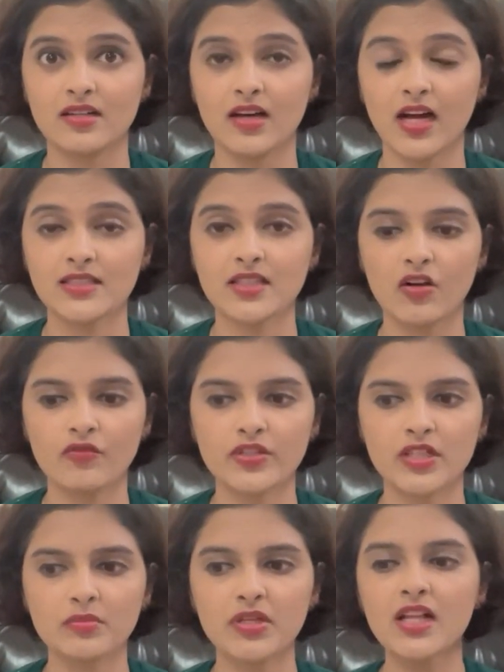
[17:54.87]

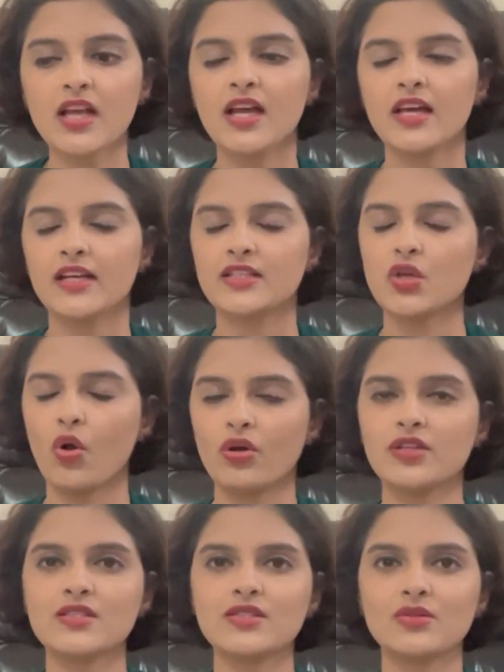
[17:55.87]
uncomfortable. It's
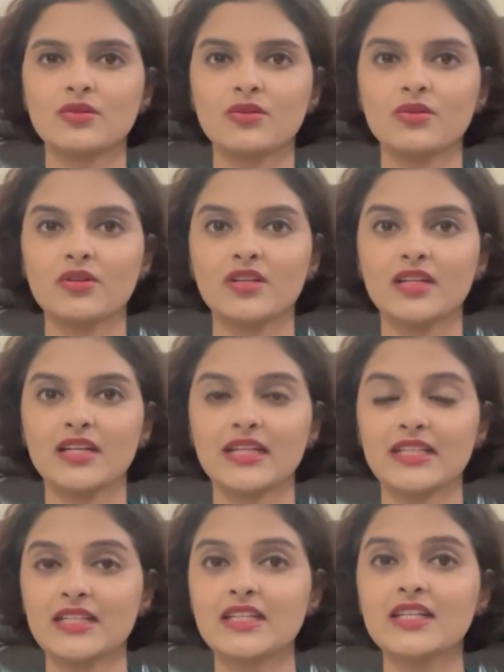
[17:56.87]
also
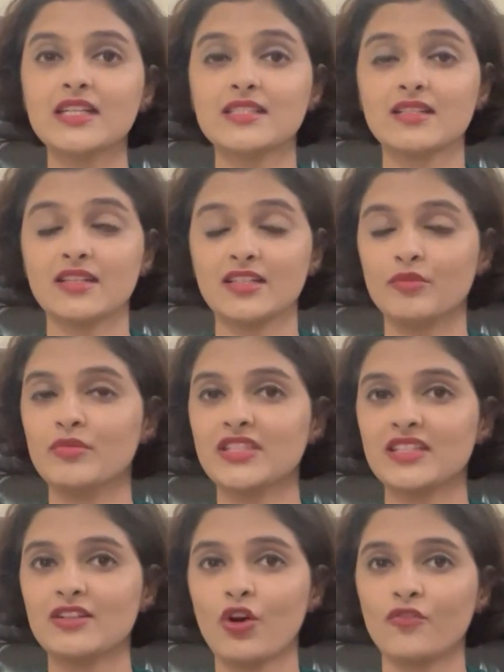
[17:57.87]
illegal, it's a
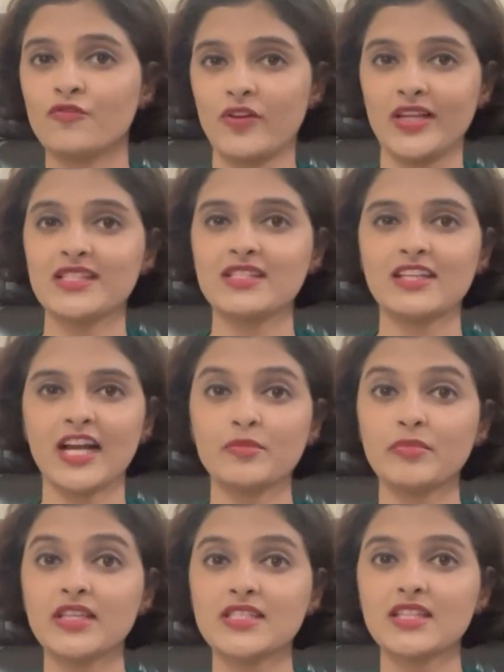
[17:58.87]
criminal offense in
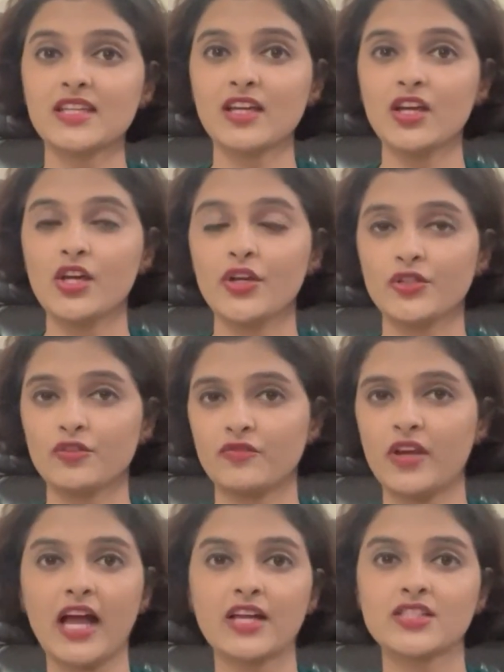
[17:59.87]
IPC to
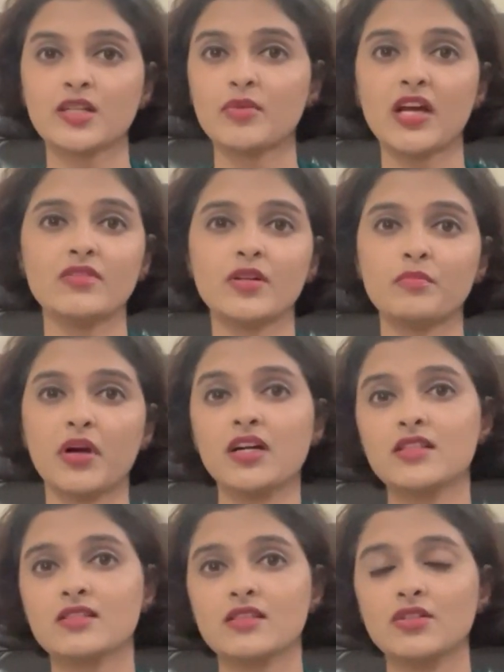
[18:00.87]
flash their private
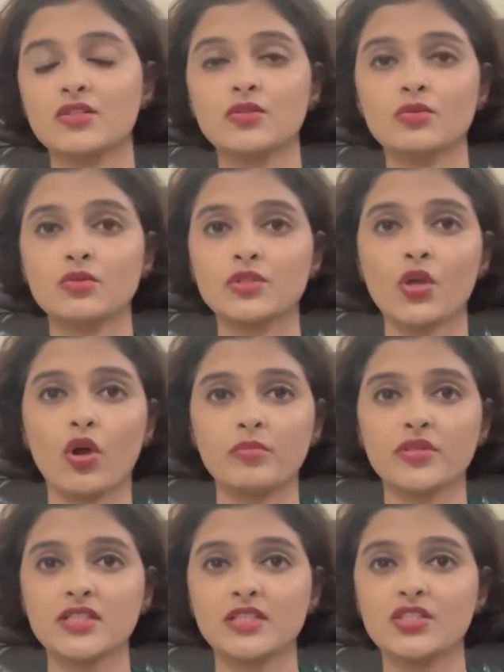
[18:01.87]
parts to the
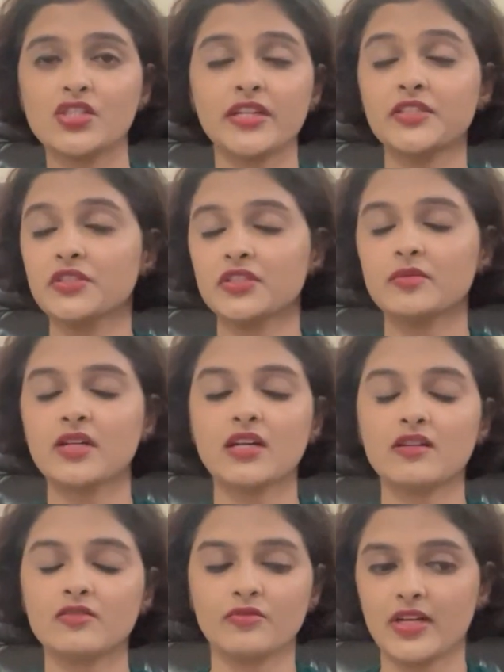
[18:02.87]
opposite gender,
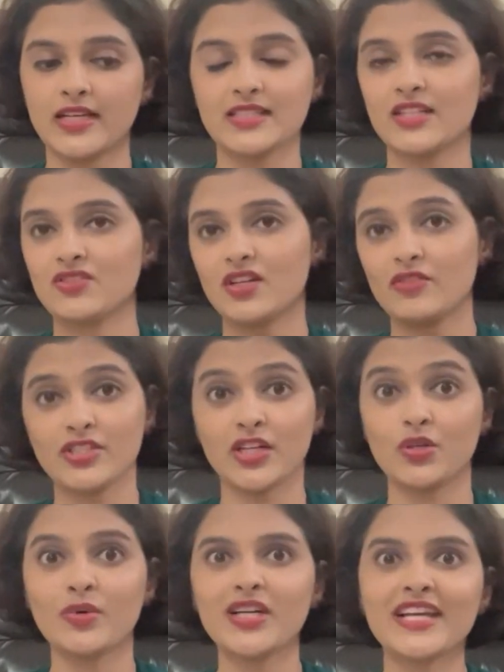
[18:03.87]
etc., which I
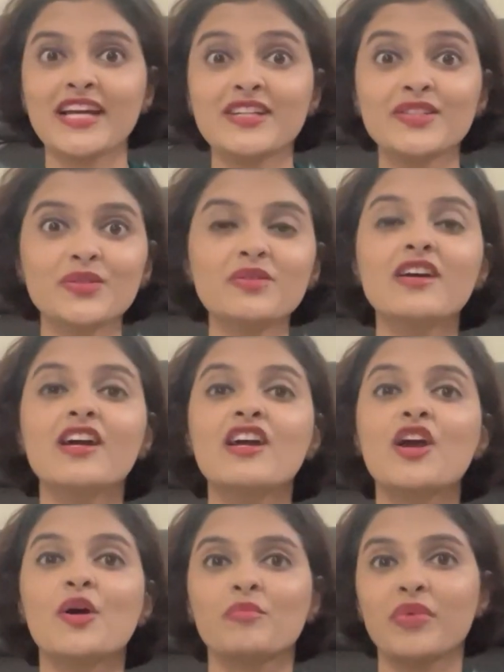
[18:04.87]
don't want to get into,
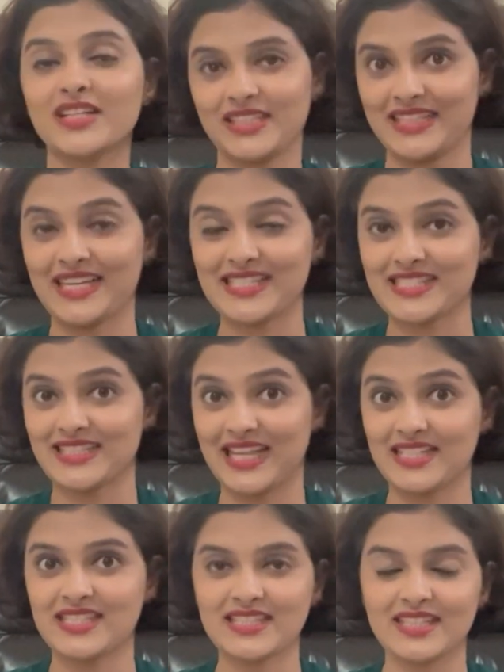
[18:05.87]
but yes,
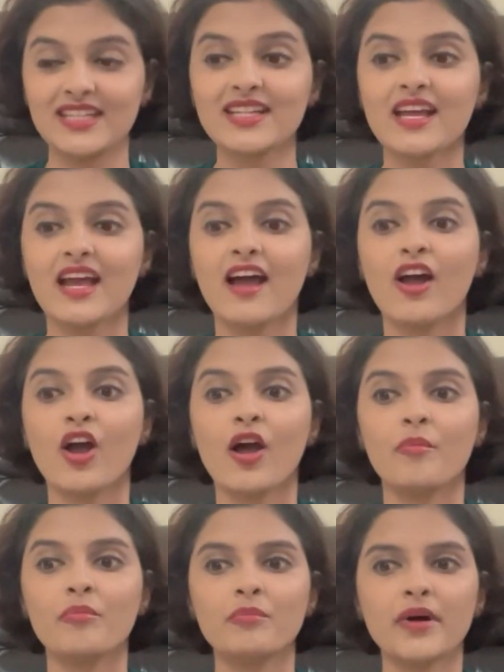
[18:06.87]
that's a thing.
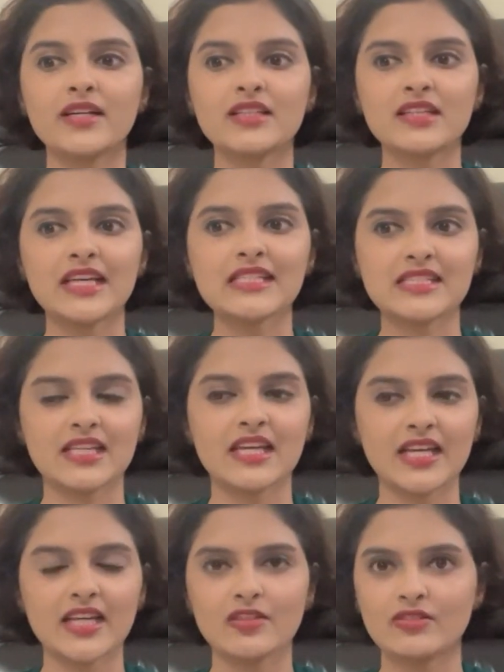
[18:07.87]
But let's say
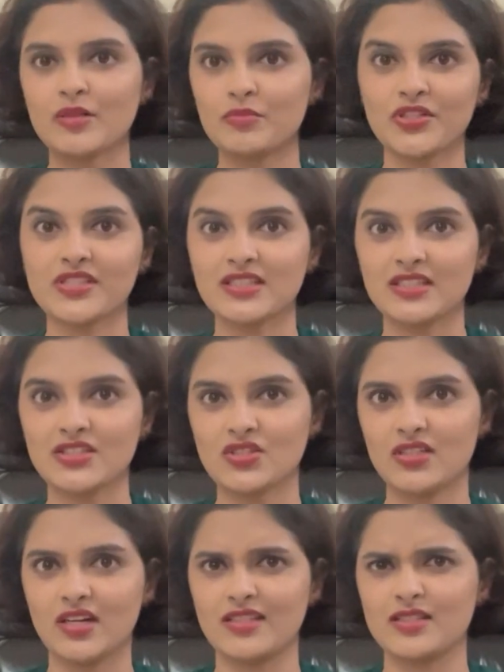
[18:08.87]
if that person is your
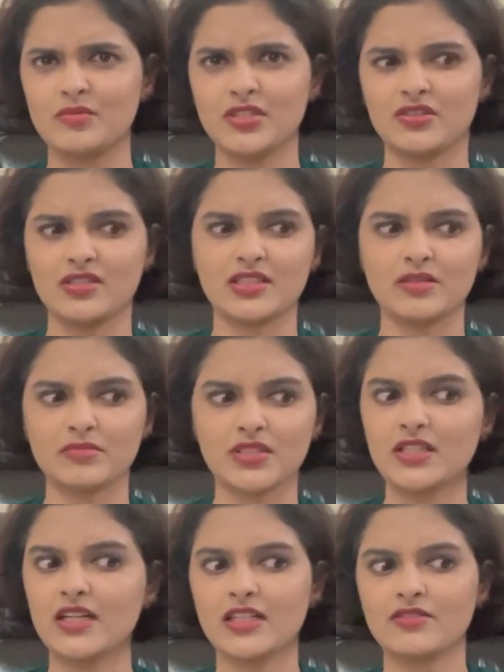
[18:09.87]
husband or
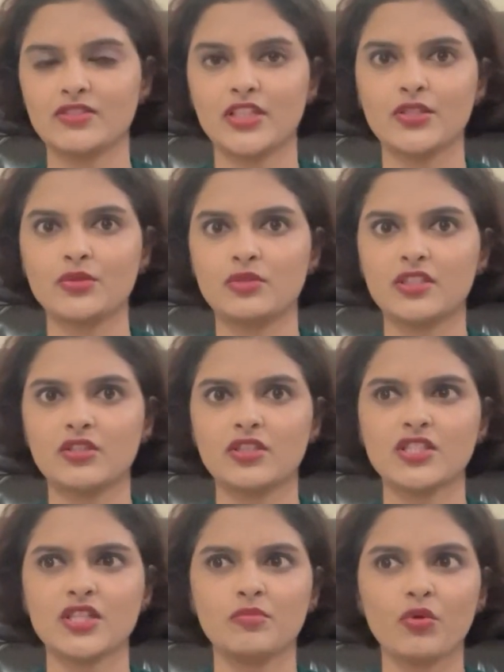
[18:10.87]
something, and if they do it, or
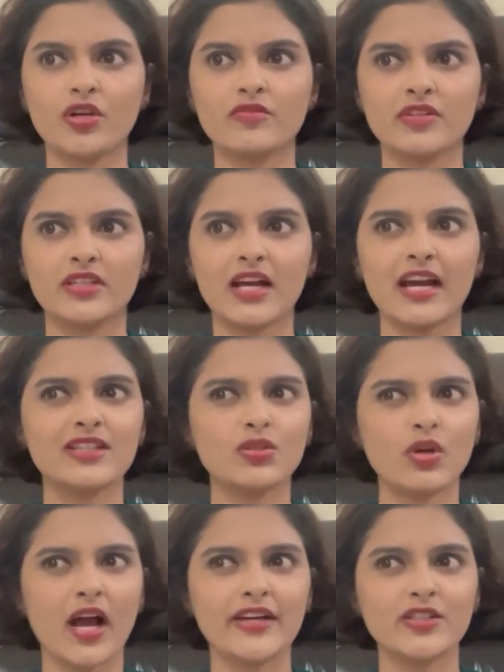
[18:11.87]
it's your boyfriend, and you
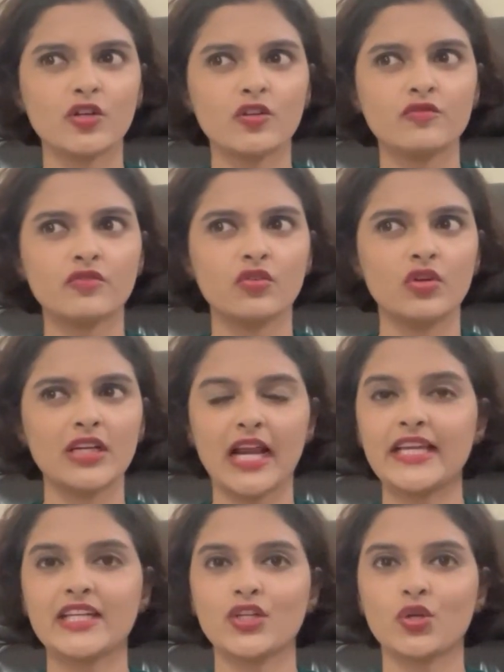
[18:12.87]
kind of
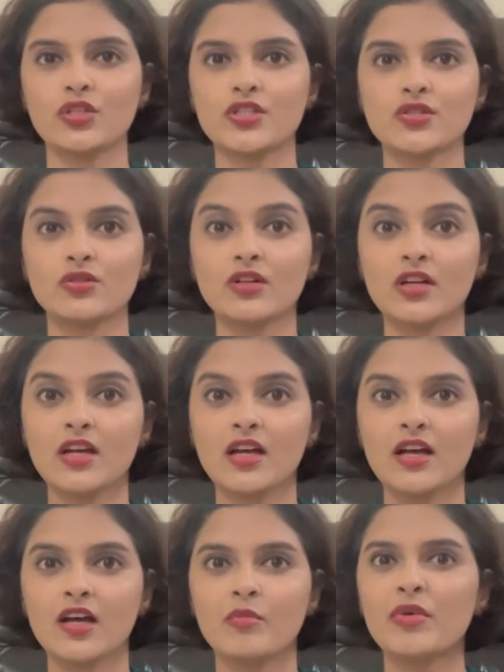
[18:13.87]
like it also,
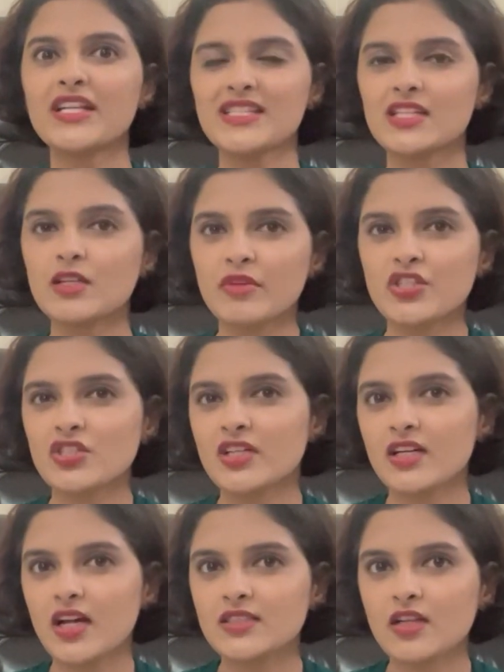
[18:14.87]
but it still makes you a
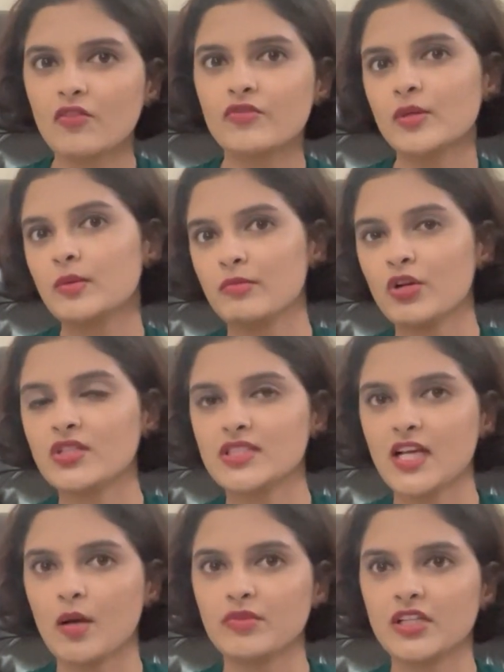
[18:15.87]
little uncomfortable because it's
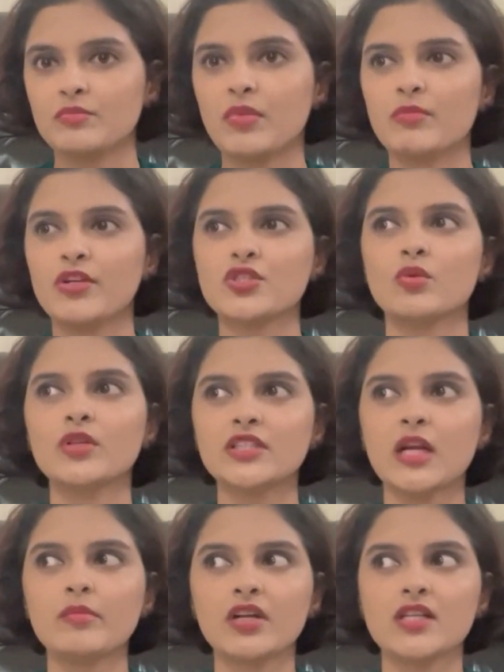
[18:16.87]
happening in public. So would
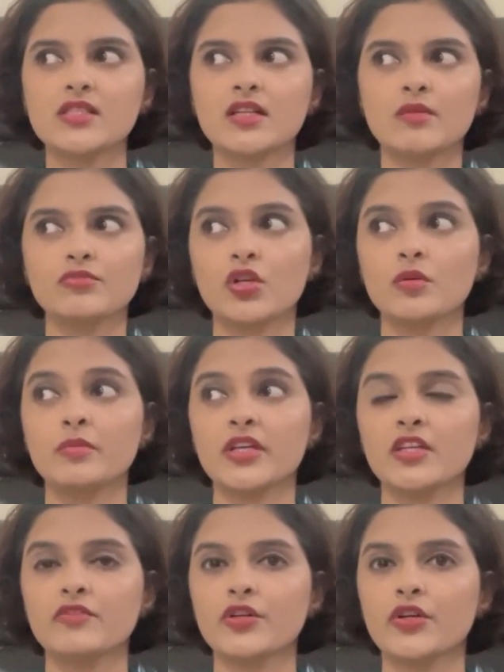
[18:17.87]
that be considered abnormal
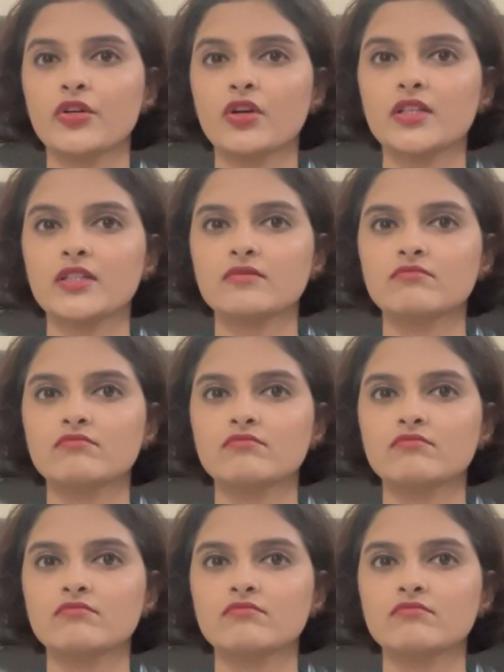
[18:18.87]
behavior or not?